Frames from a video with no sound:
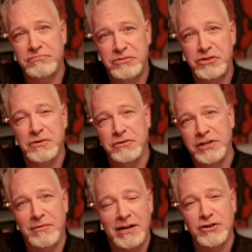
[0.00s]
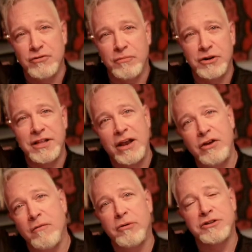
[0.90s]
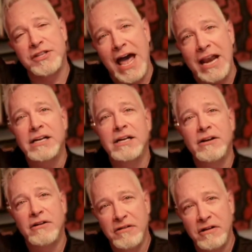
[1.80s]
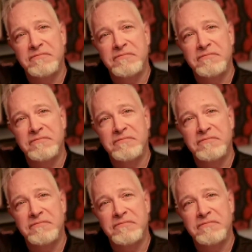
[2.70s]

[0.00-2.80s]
2 or 3 directors report to that. And who reports to that?